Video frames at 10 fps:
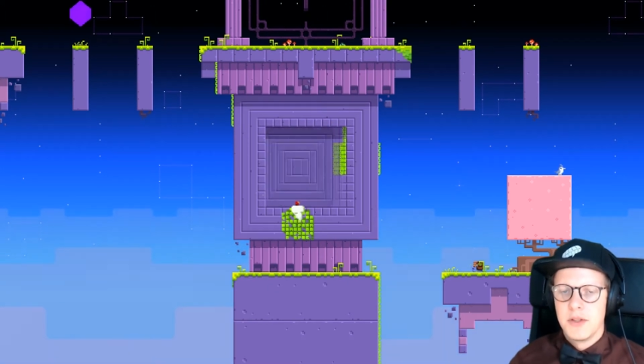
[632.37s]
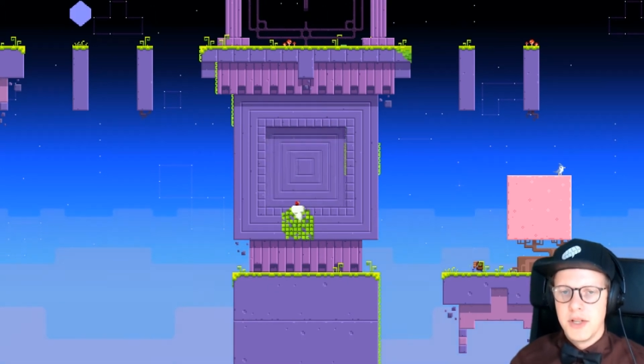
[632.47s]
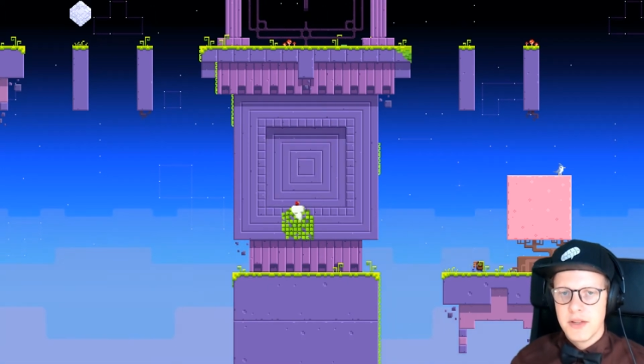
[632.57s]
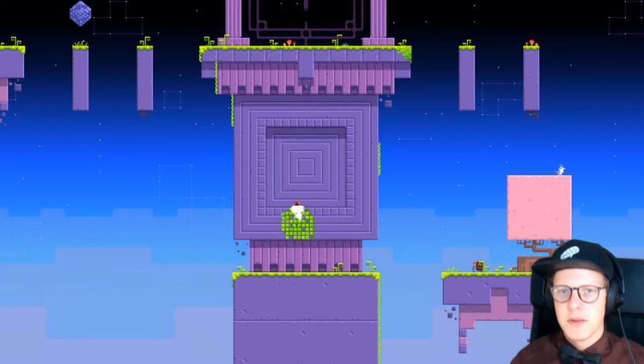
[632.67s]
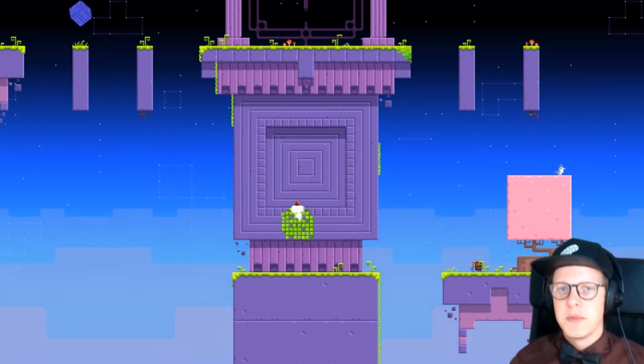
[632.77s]

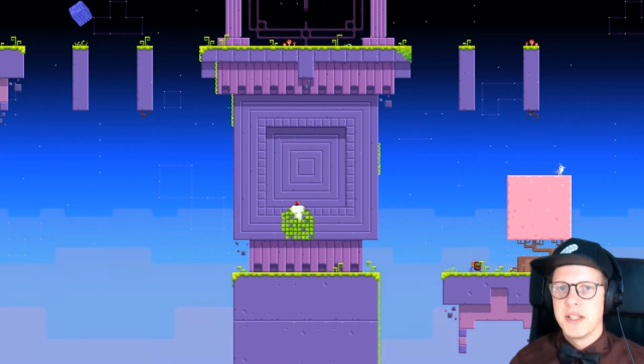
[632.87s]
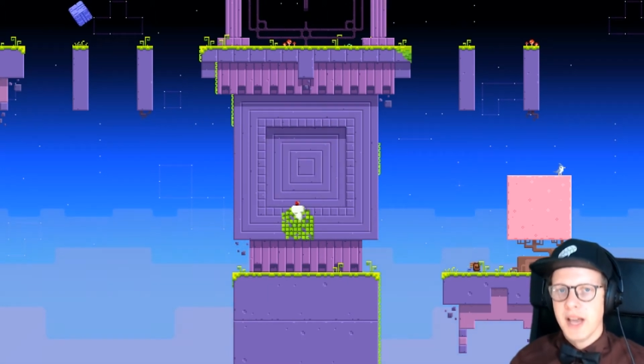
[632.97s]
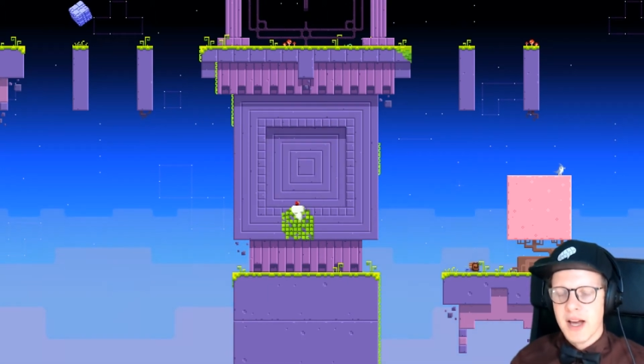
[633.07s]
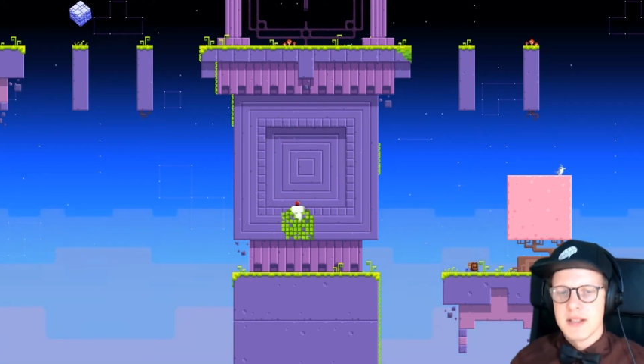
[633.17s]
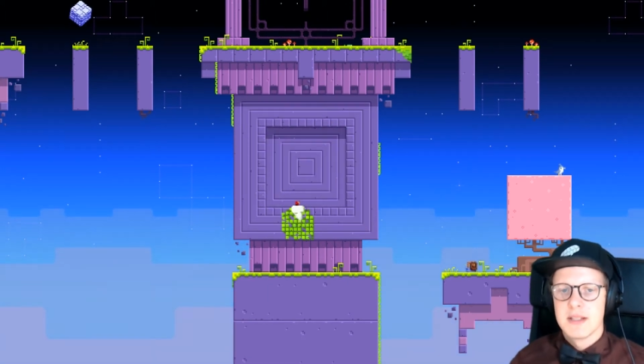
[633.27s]
Do you hear the
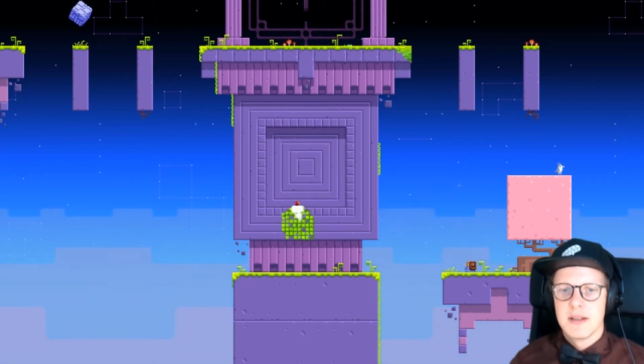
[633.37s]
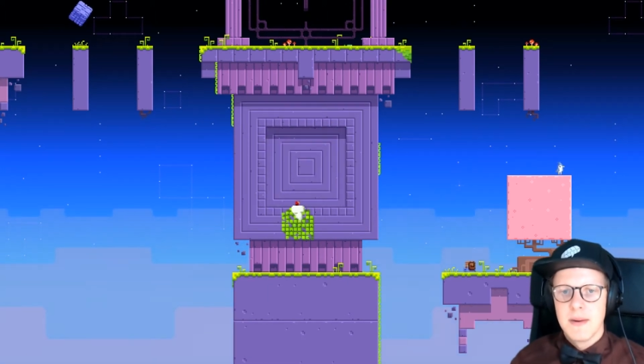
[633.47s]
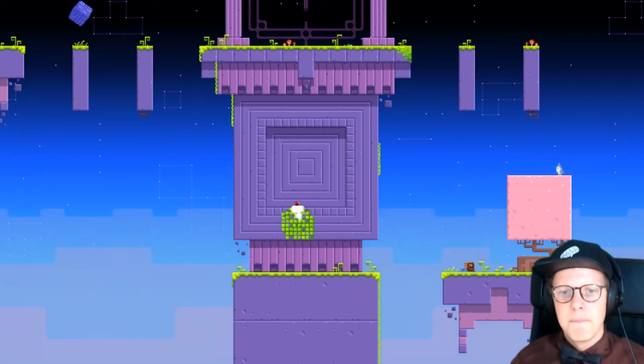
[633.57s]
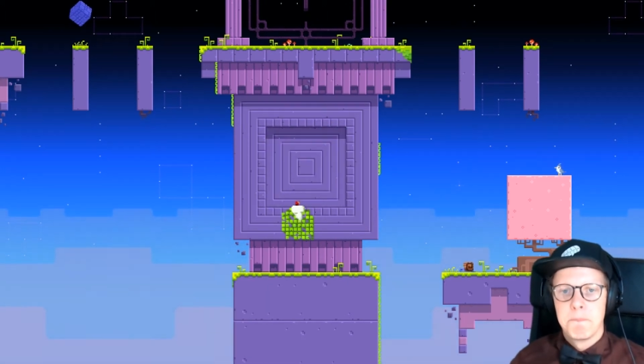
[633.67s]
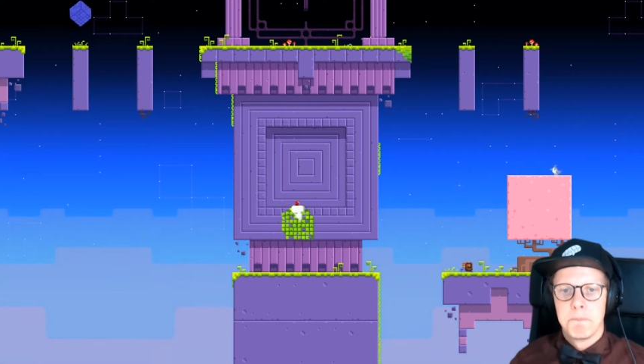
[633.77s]
beat, guys?
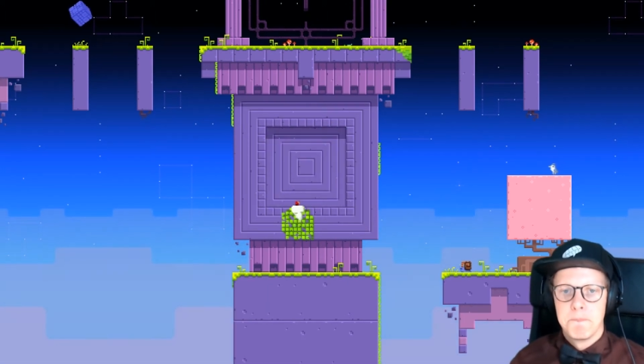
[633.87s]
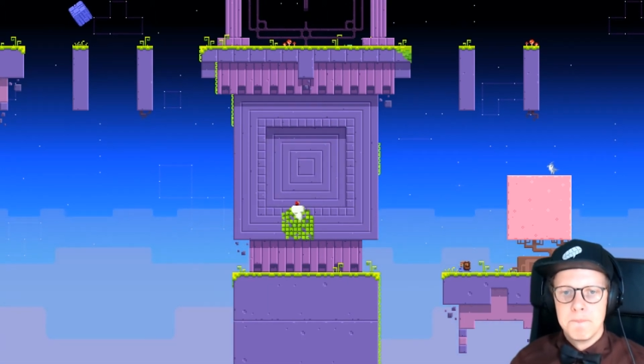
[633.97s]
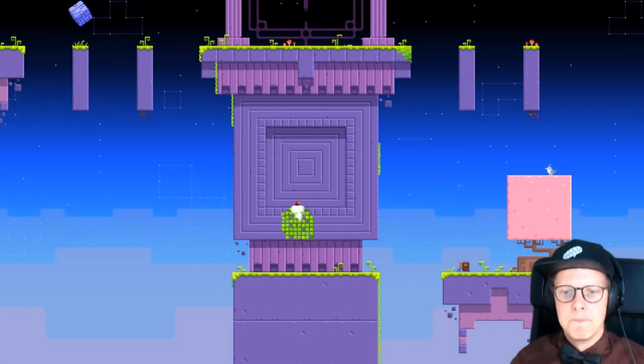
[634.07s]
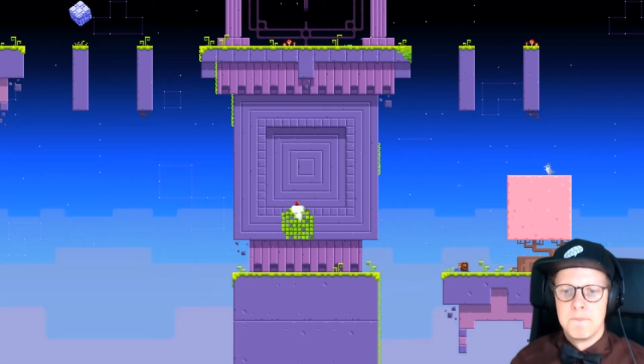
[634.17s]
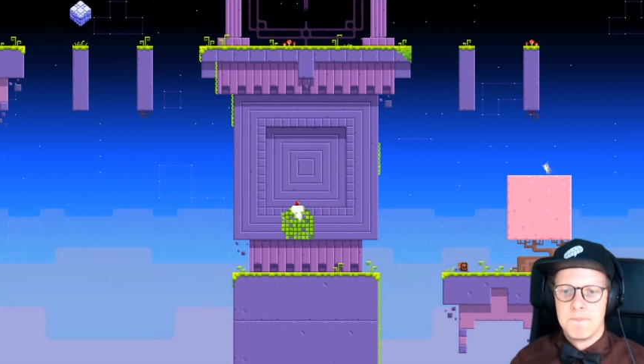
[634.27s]

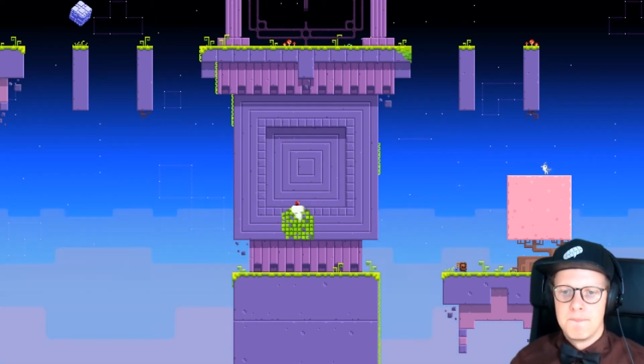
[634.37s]
Hmm.